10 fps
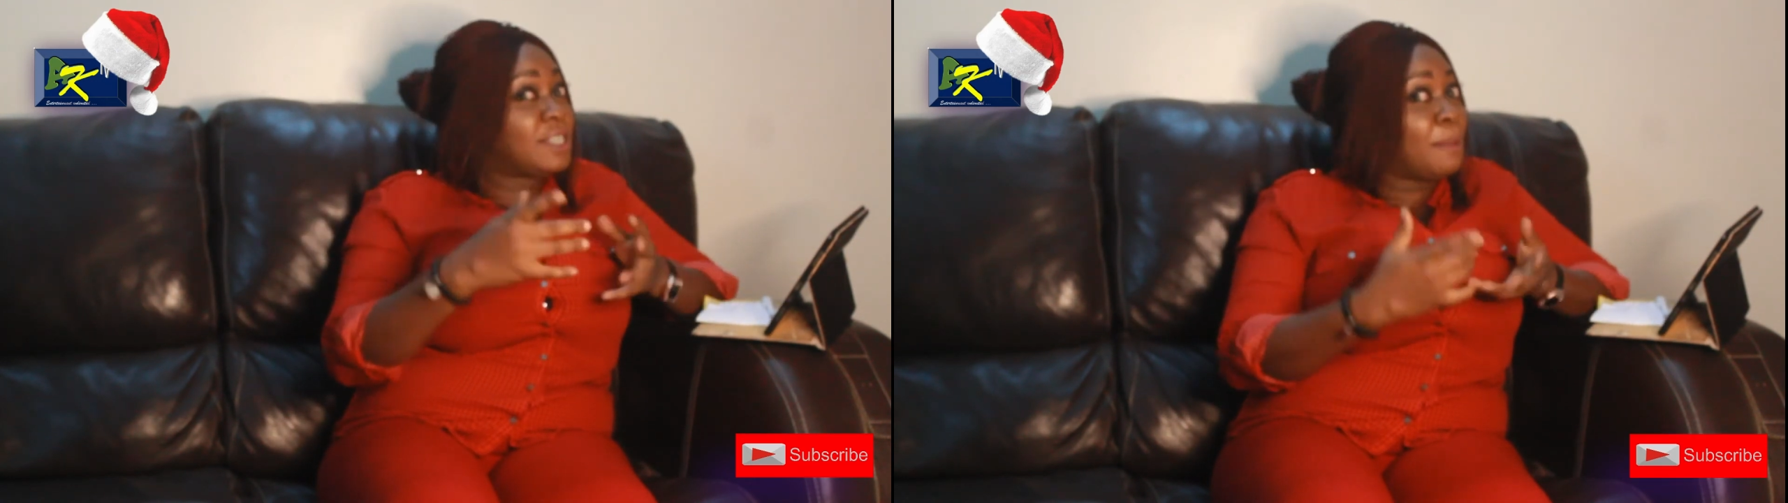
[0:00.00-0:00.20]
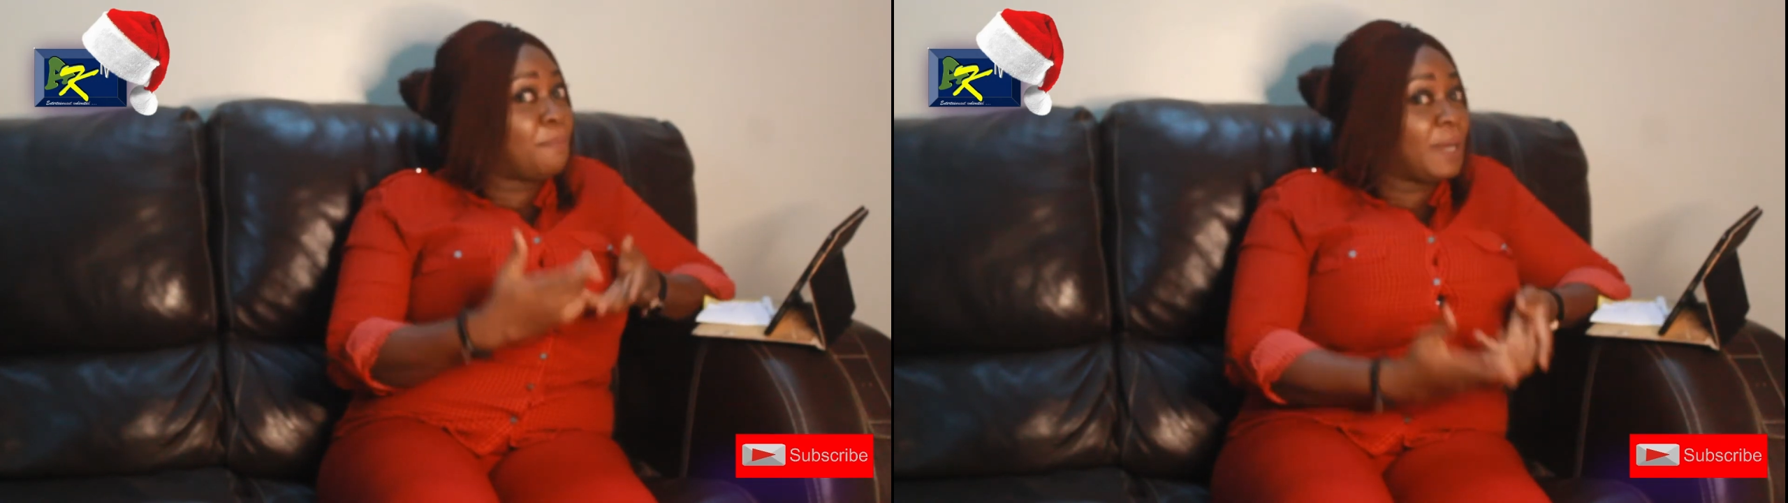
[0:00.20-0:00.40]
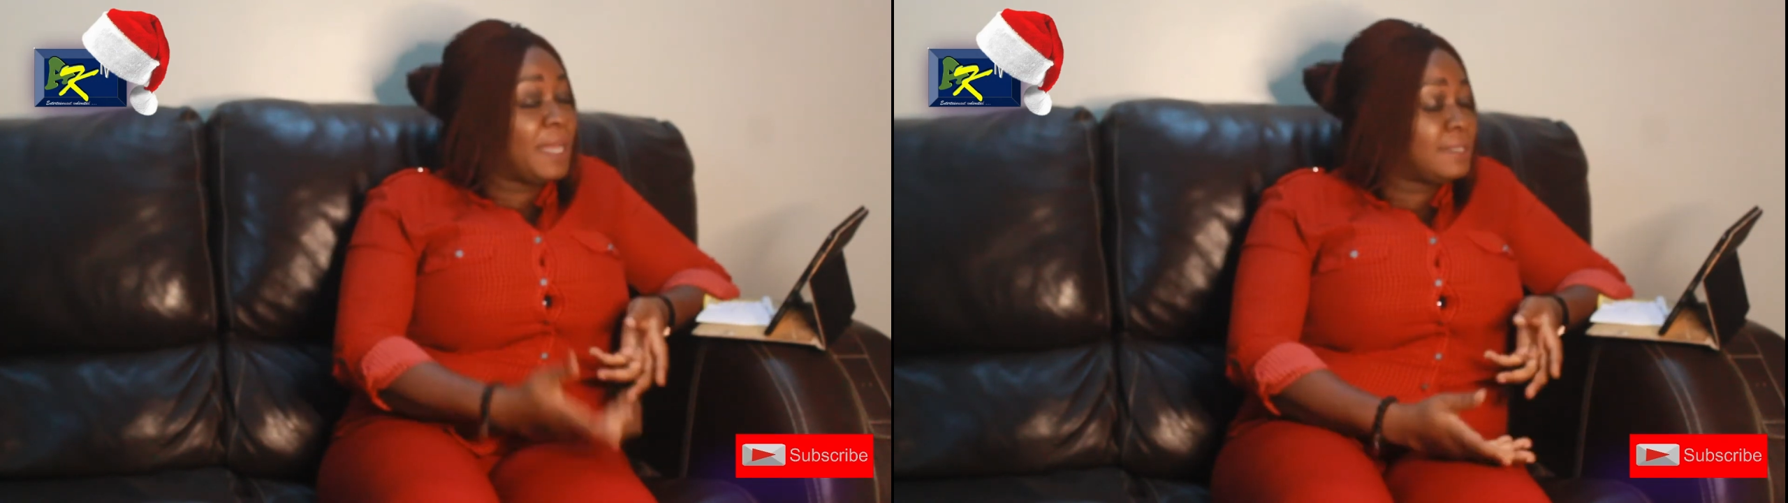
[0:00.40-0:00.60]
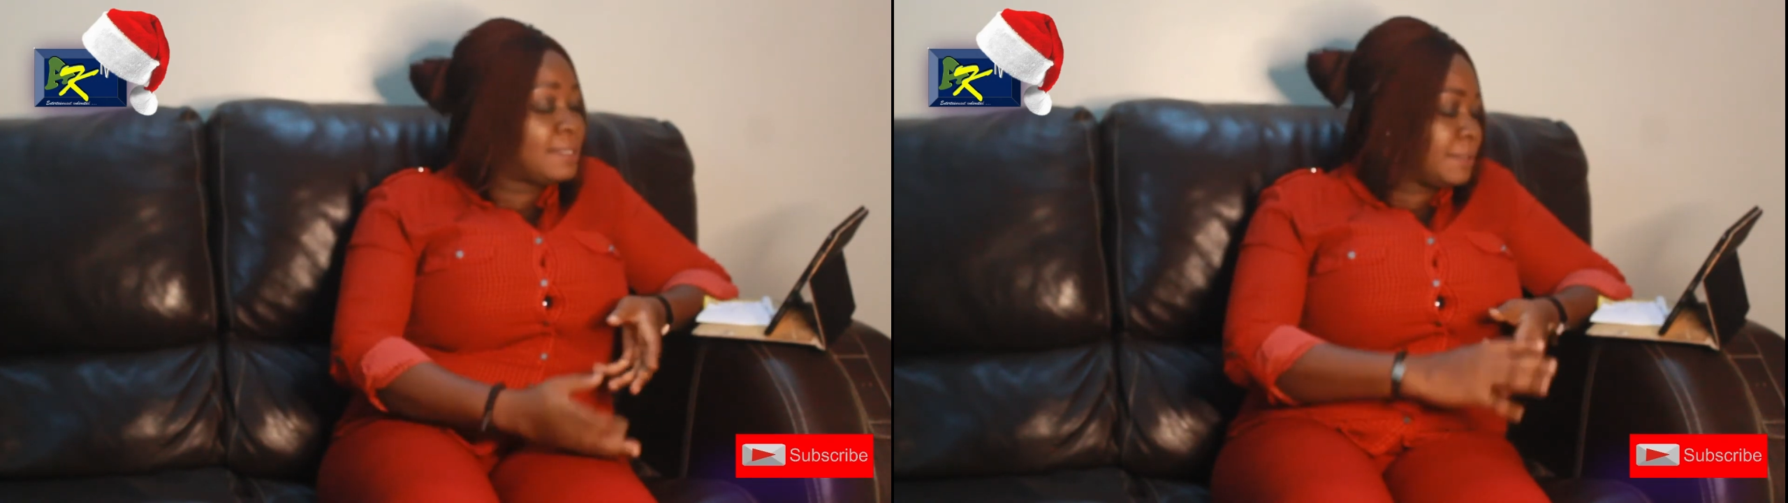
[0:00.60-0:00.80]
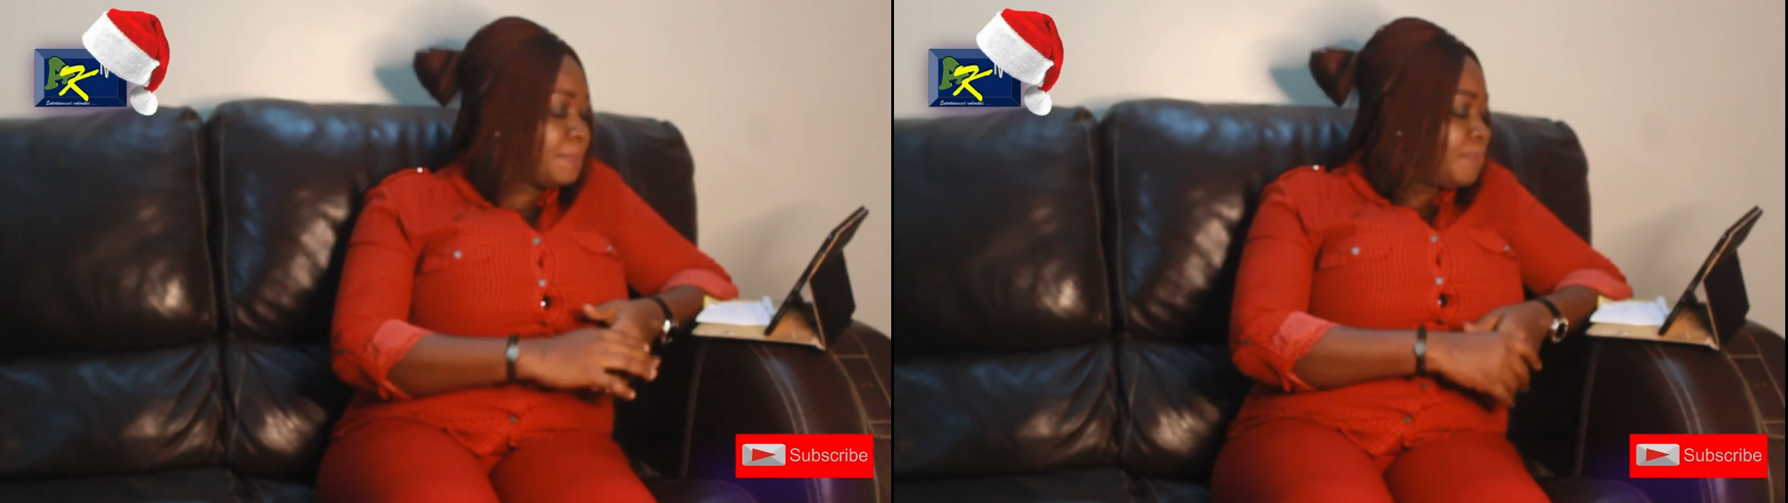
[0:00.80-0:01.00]
there are
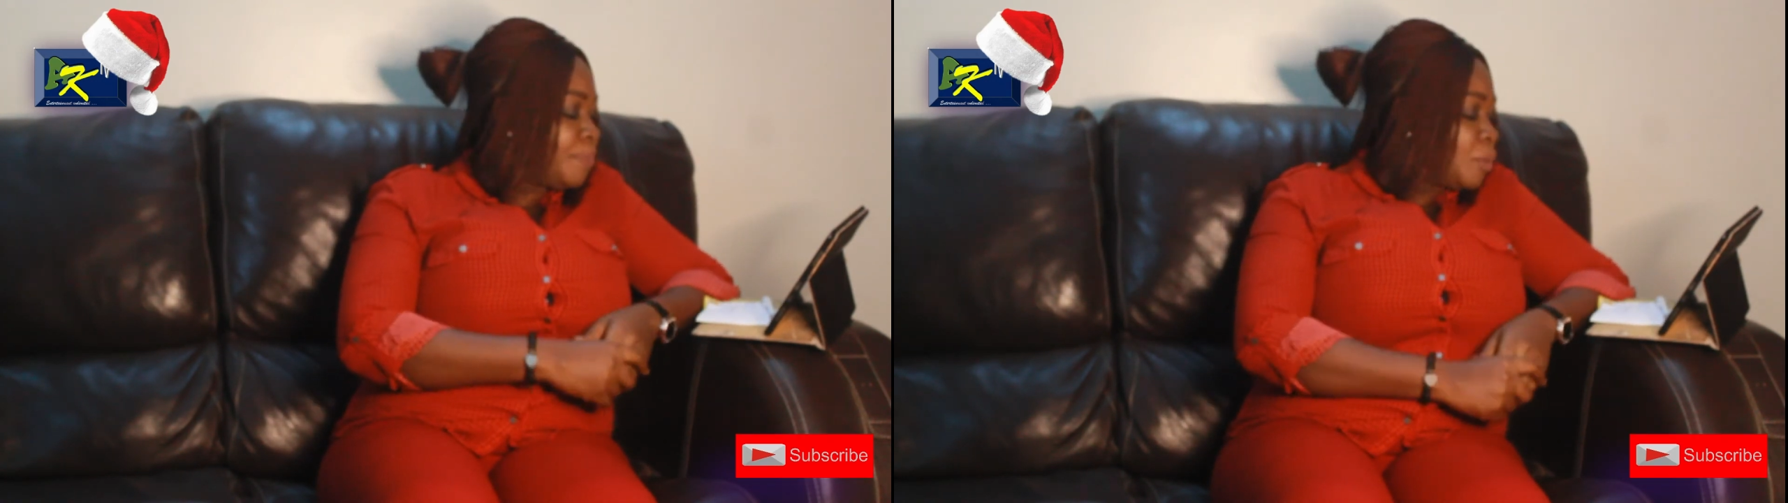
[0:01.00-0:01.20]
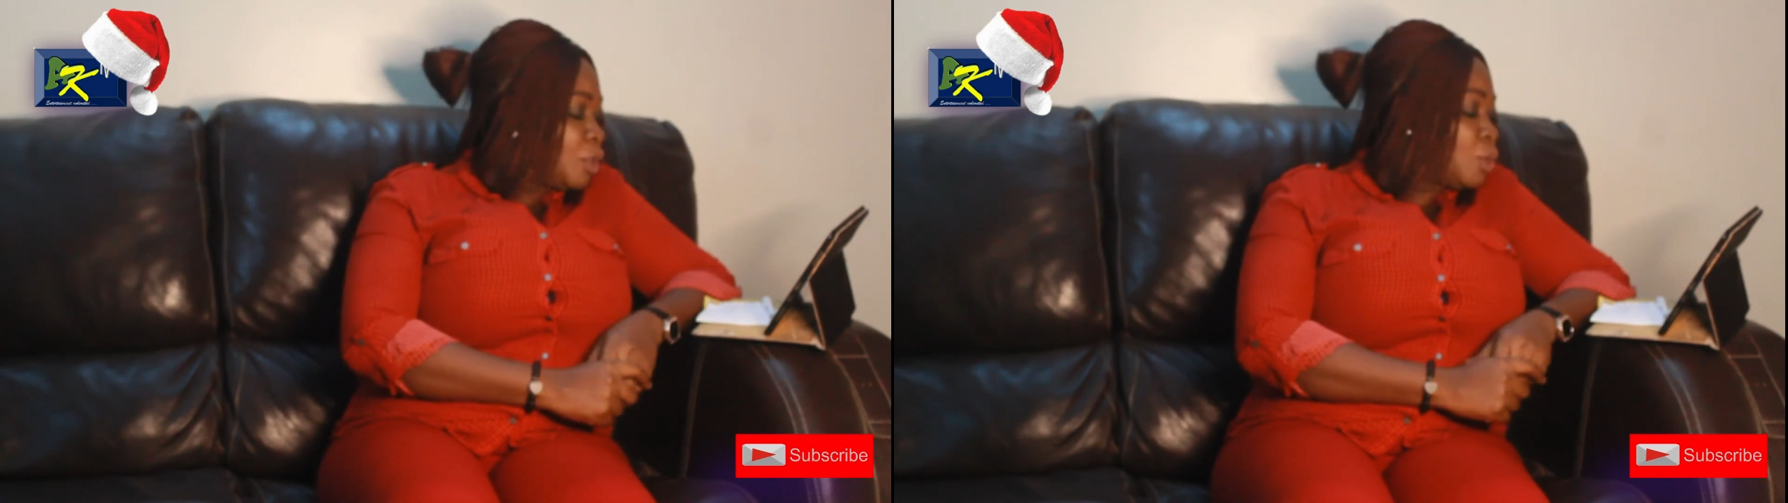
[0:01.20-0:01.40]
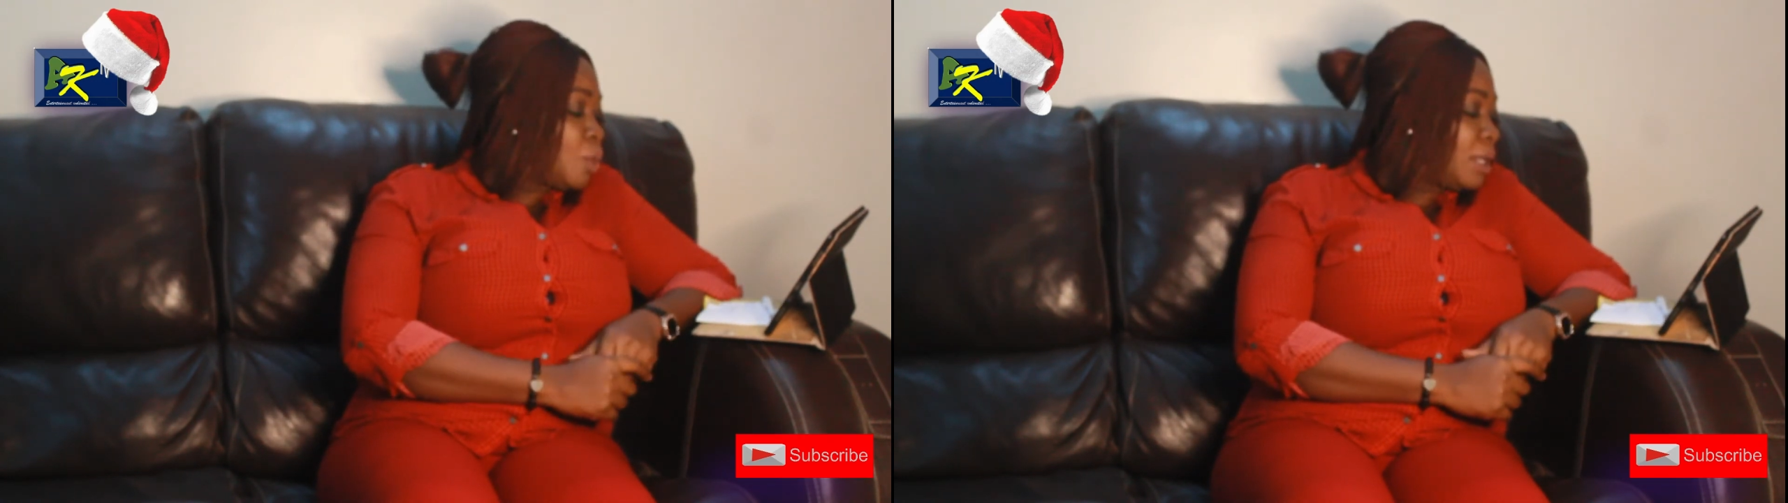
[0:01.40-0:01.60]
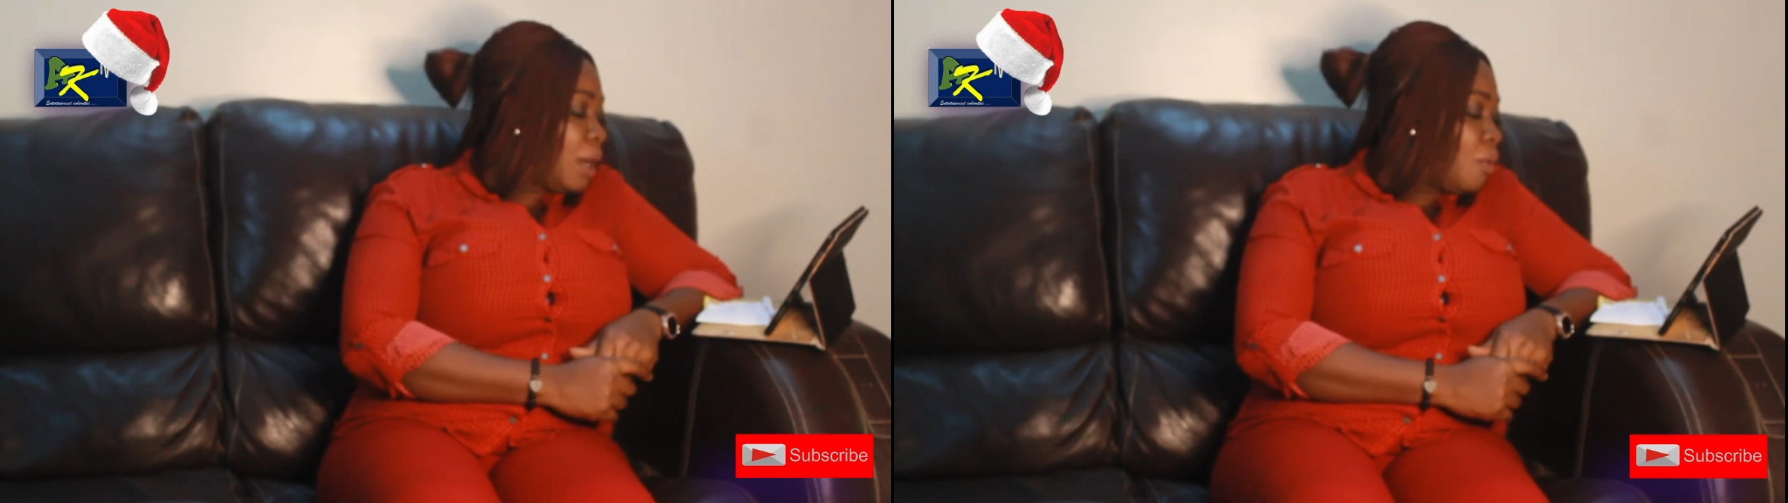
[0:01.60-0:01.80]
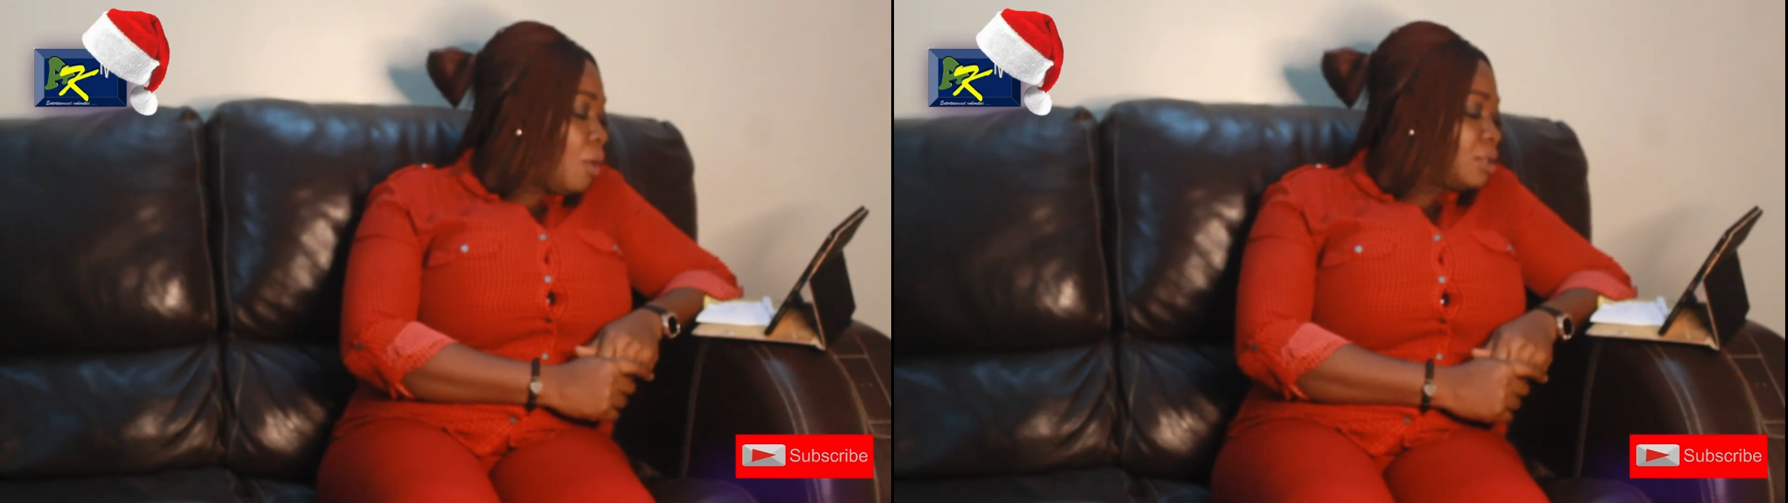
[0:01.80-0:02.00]
plenty. This one
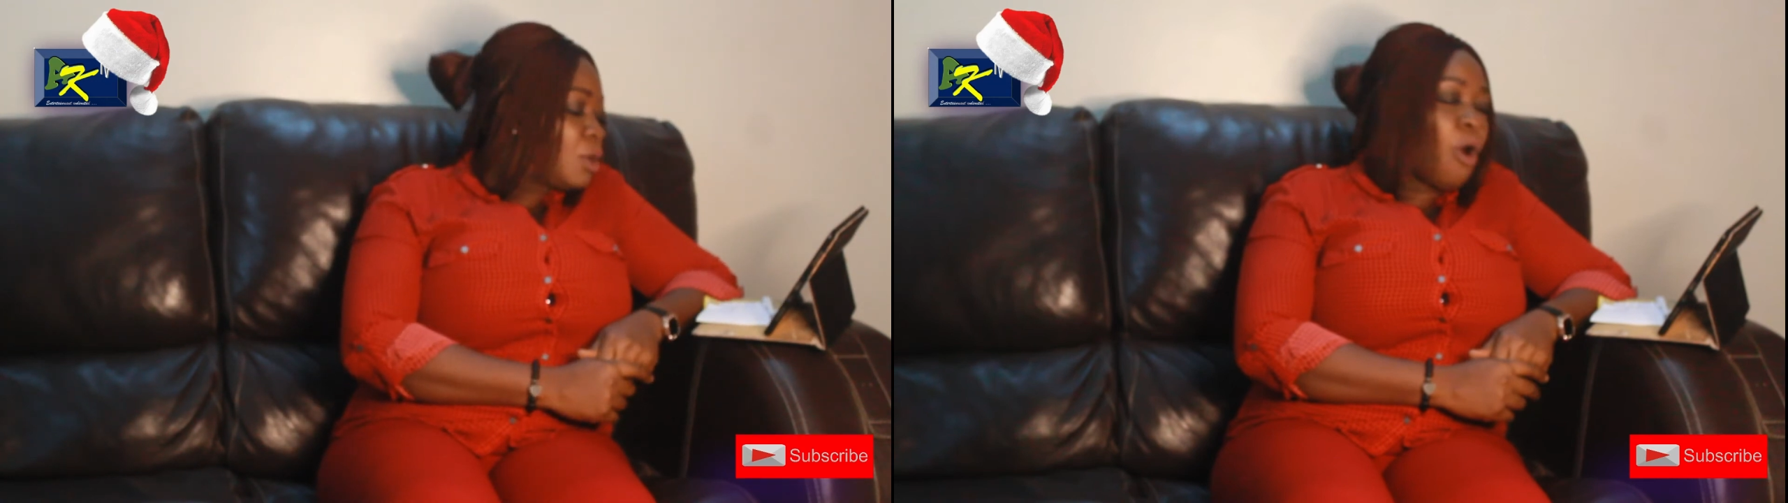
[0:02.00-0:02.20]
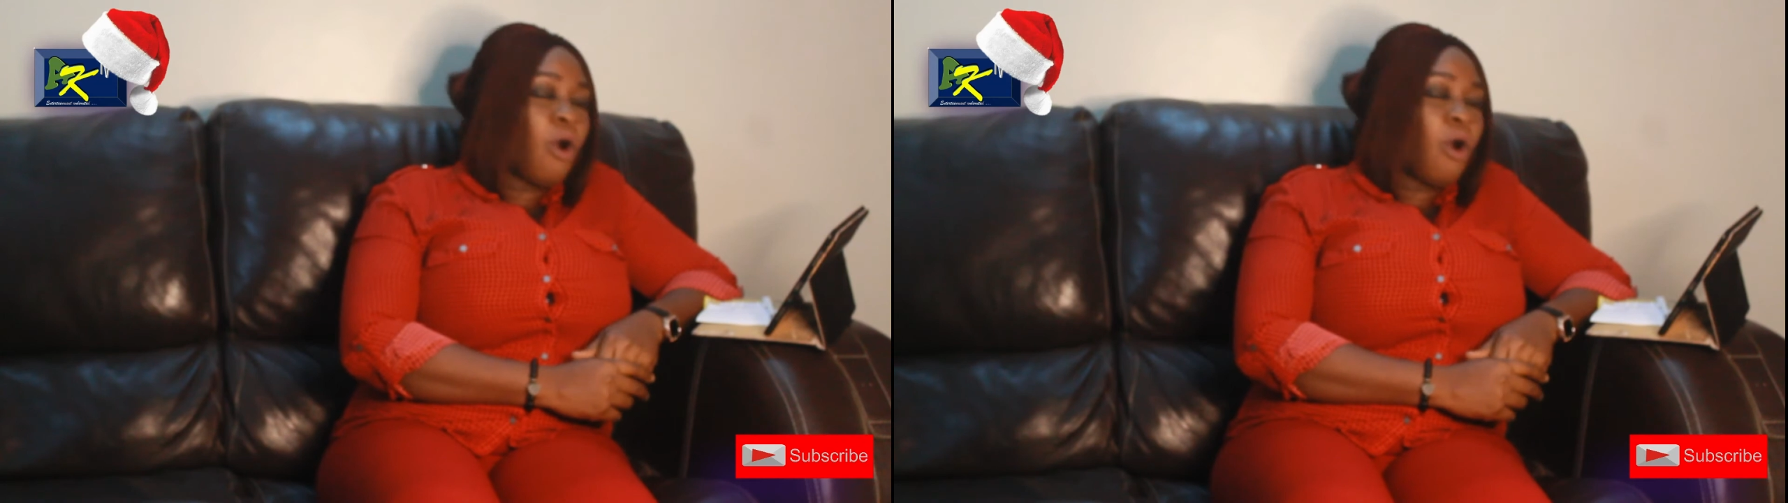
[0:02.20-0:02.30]
are what?